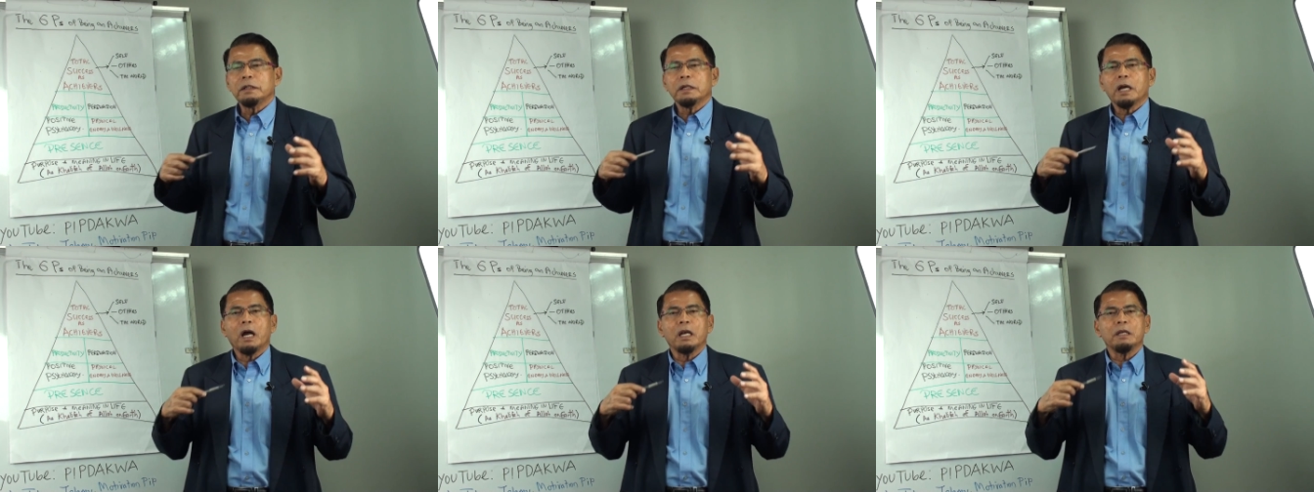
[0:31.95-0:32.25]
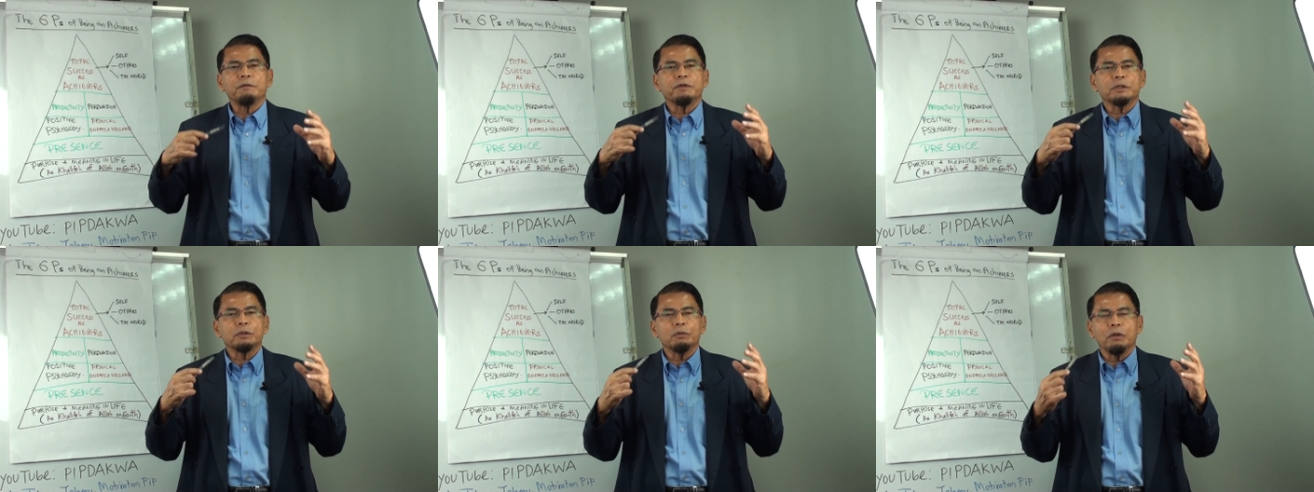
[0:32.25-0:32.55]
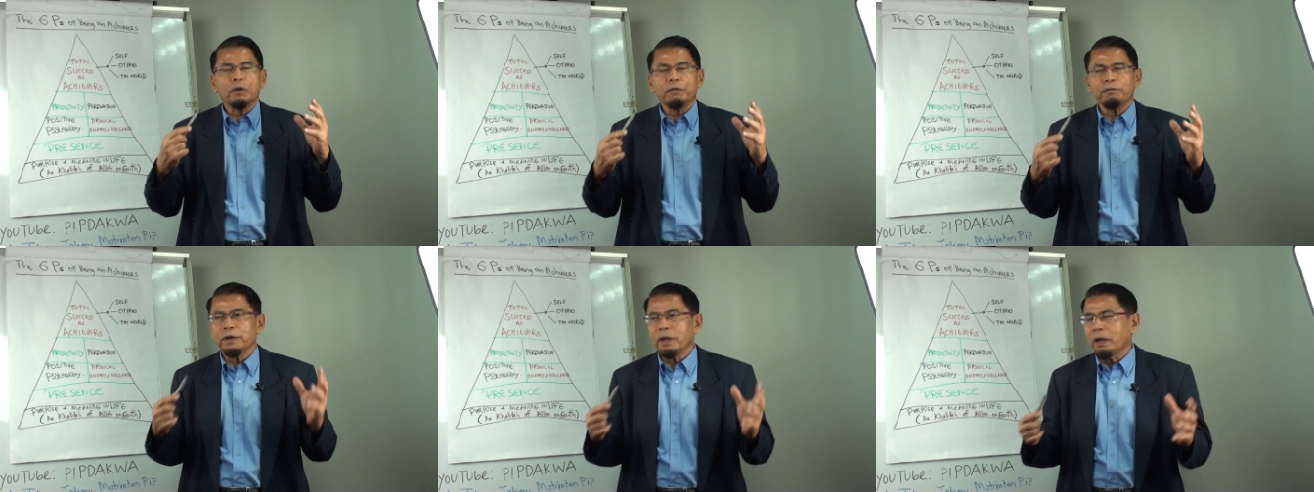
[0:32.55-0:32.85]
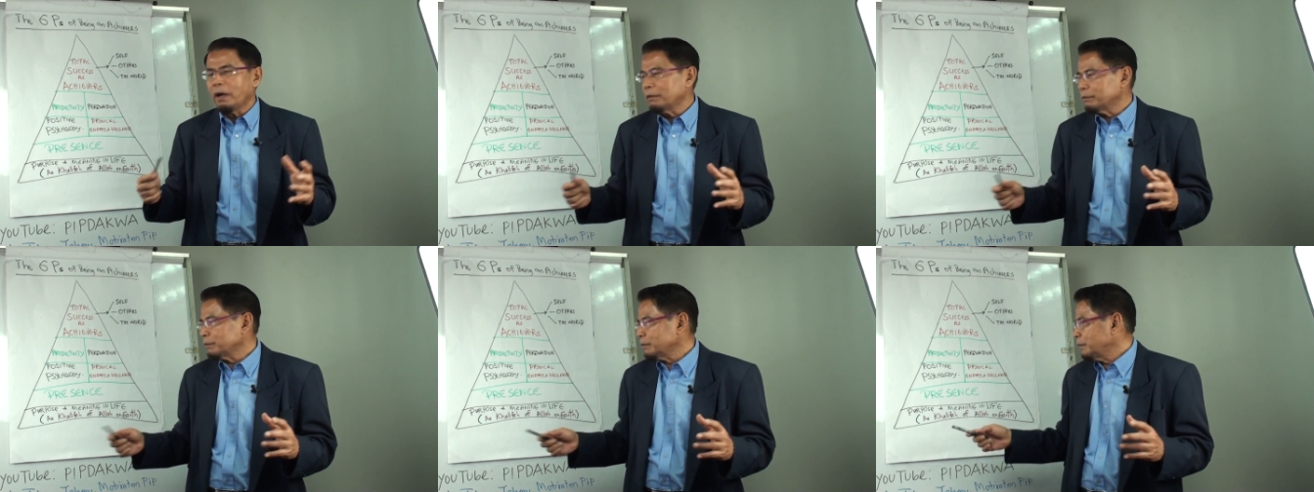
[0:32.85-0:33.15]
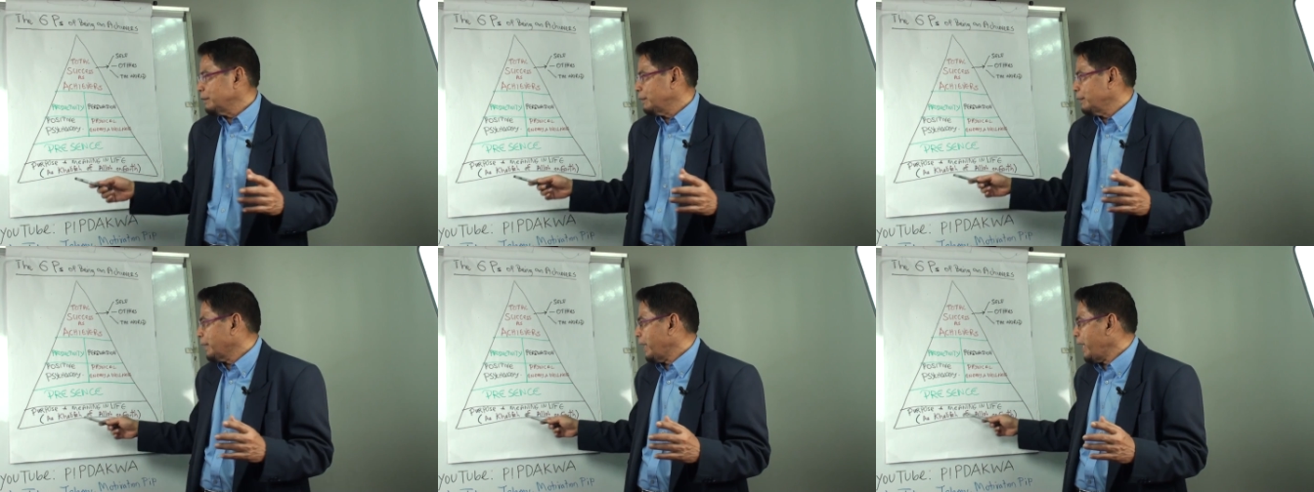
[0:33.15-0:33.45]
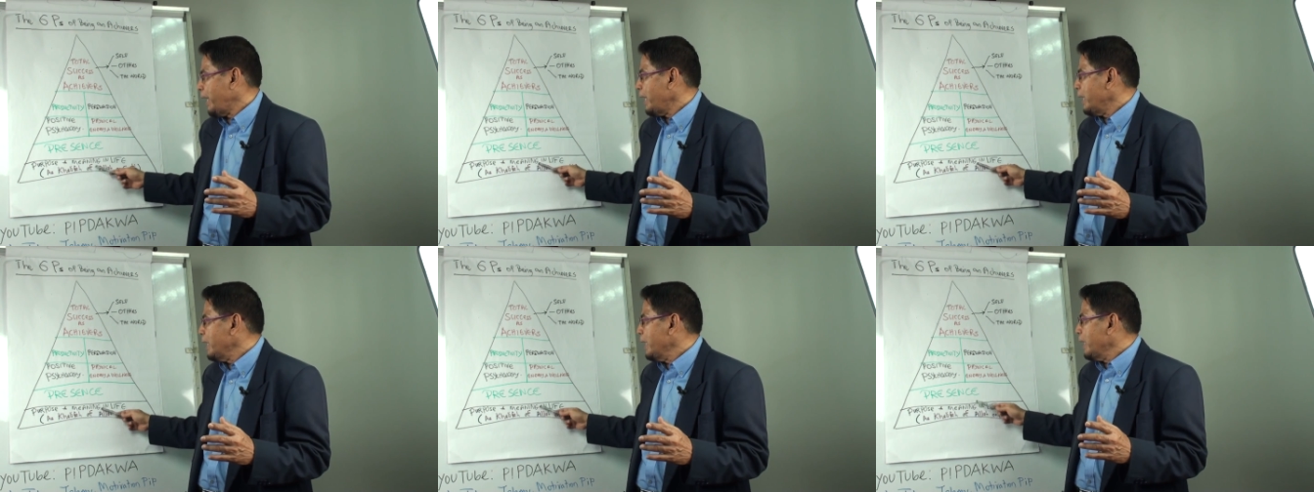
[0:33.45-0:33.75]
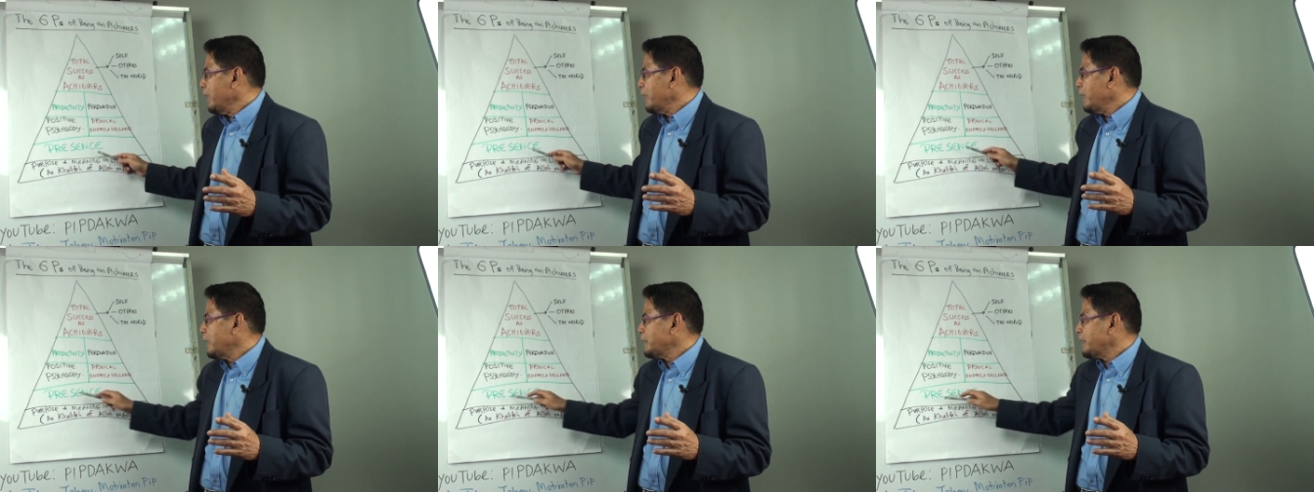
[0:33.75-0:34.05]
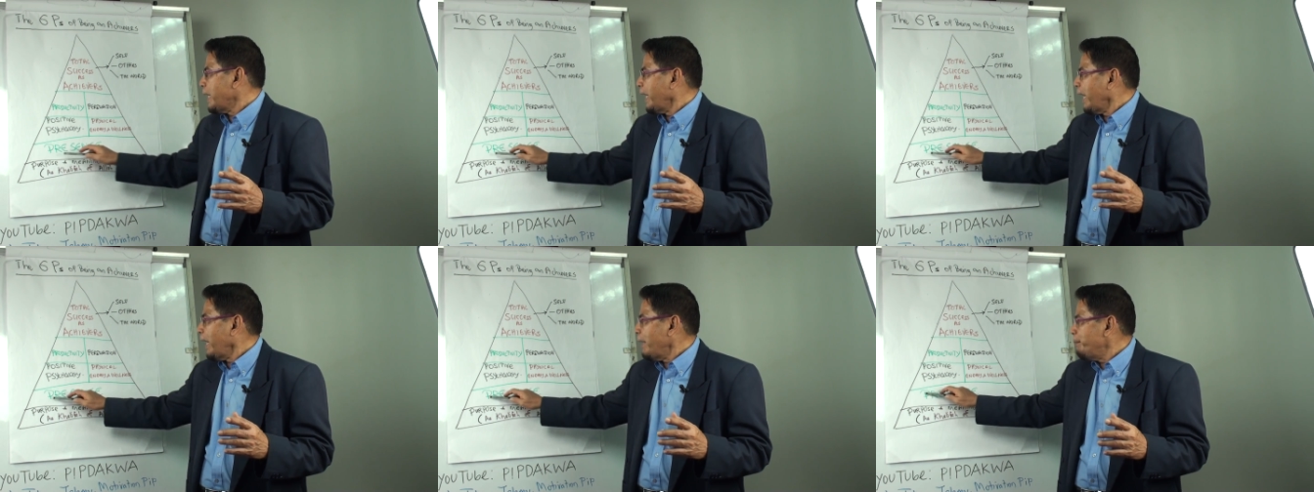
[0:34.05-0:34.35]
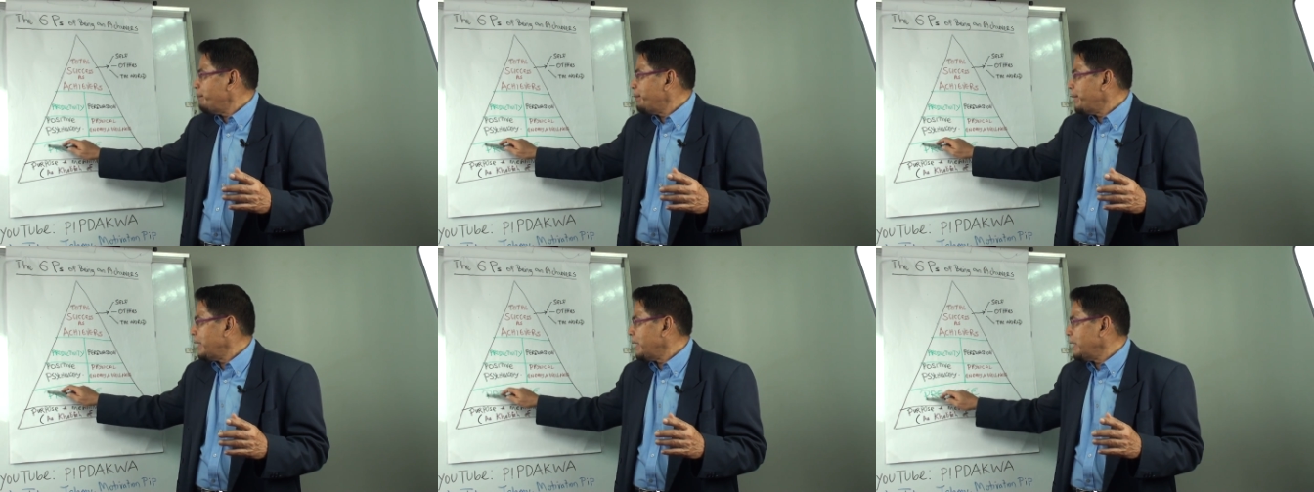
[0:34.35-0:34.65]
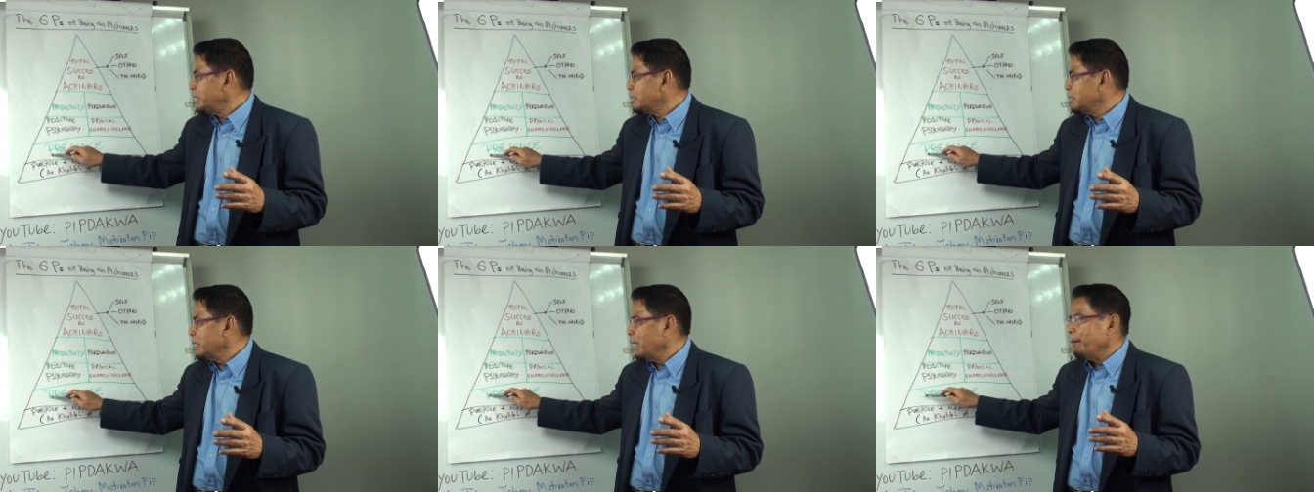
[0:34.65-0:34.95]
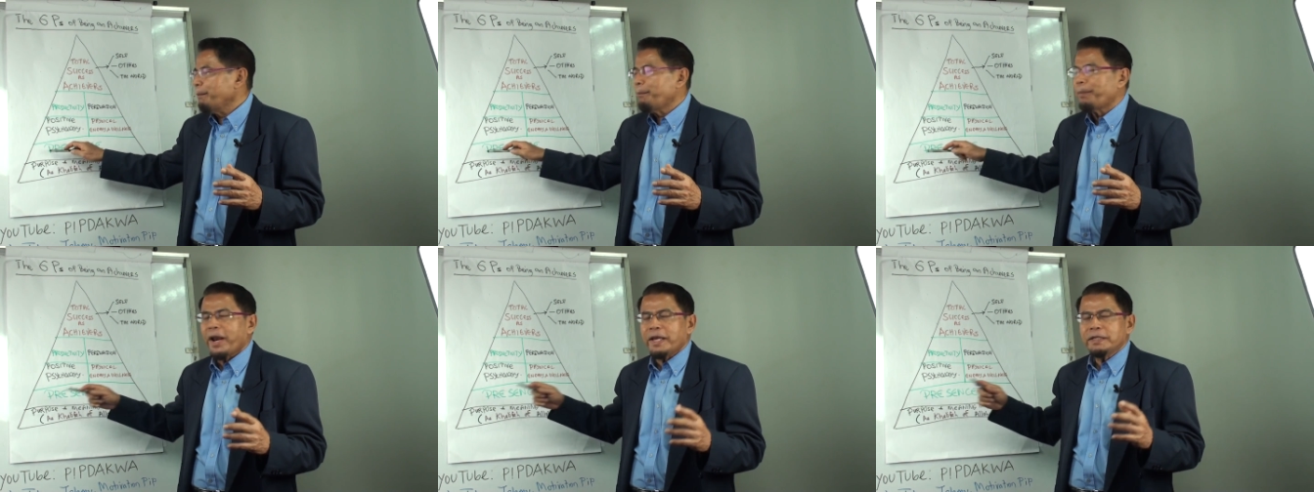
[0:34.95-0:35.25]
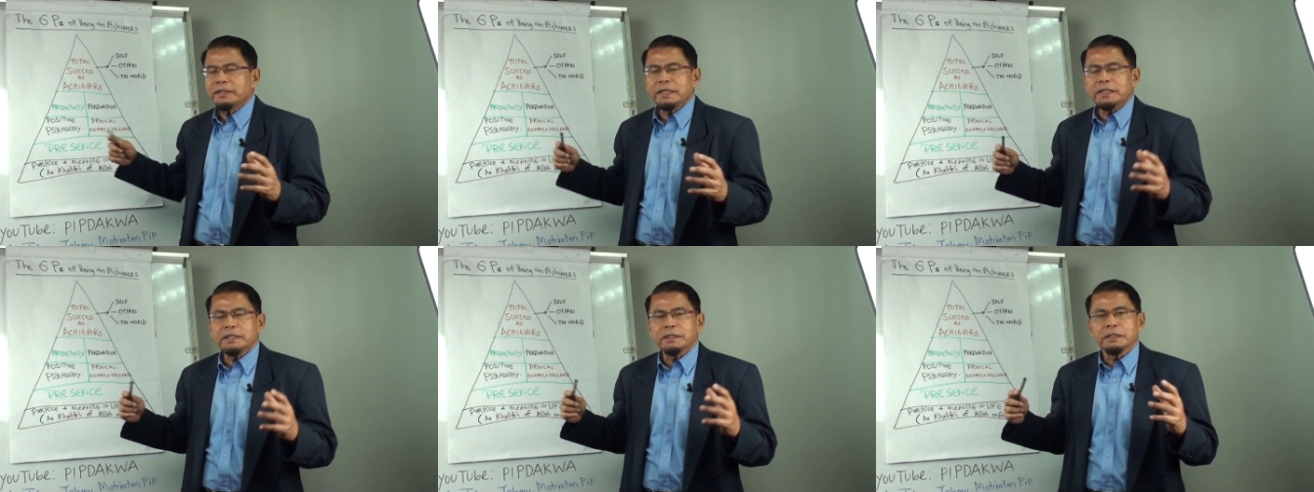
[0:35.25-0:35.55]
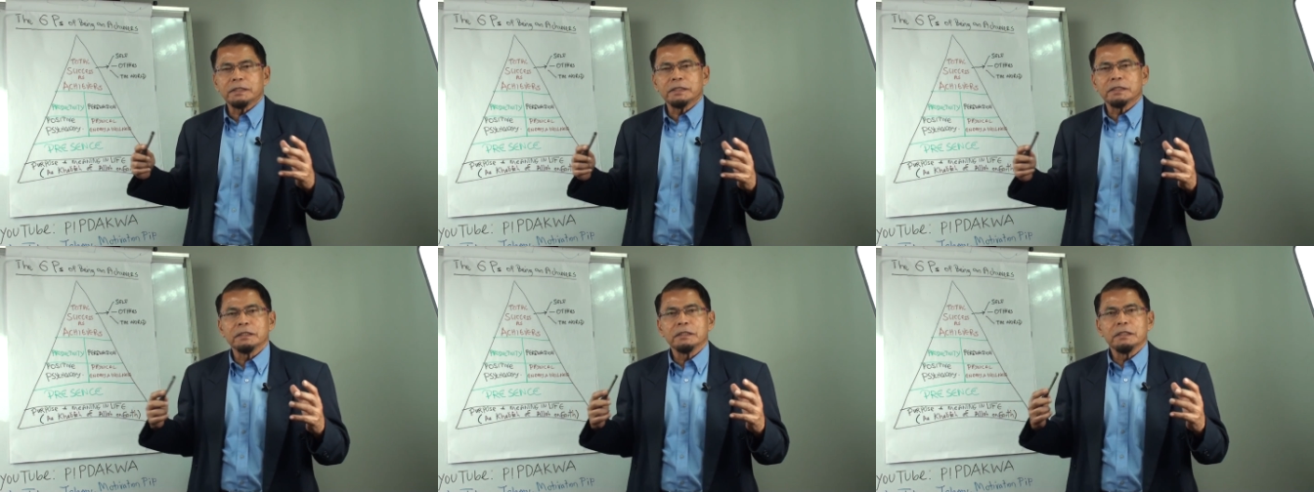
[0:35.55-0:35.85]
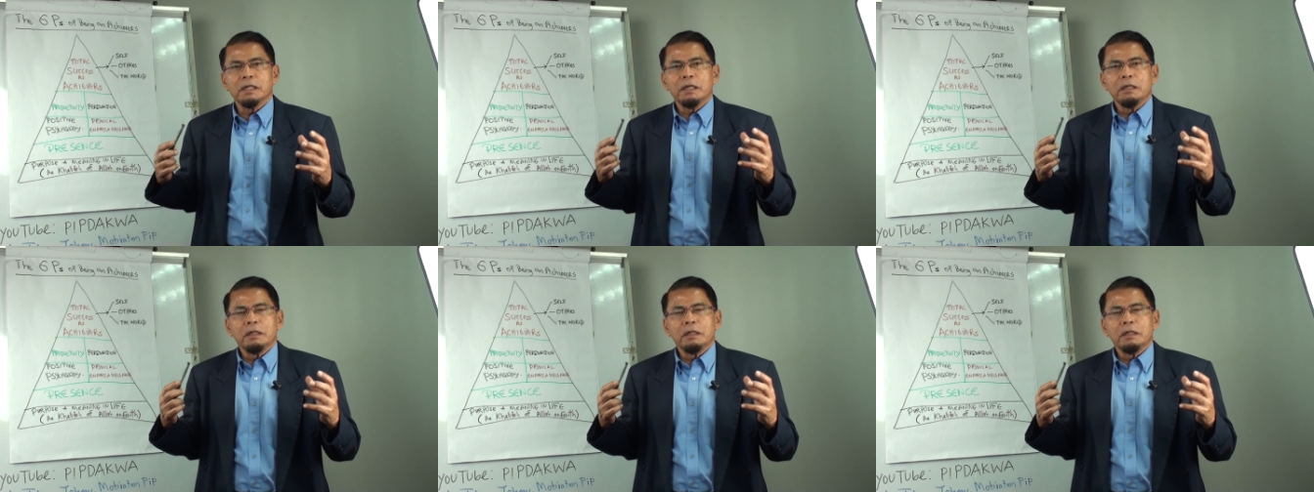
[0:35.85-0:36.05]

Caliphatullah fil Okay? The second P is presence.